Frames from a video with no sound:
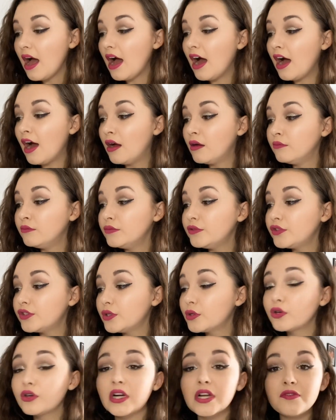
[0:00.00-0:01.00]
Um,
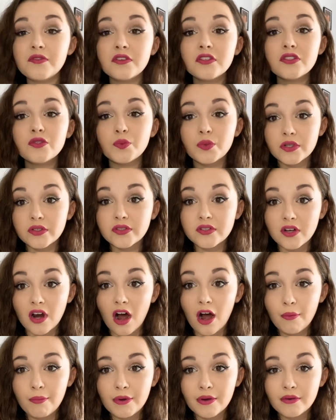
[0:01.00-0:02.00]
so cravings will
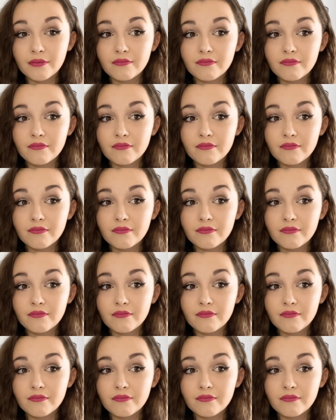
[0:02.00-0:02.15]
stop.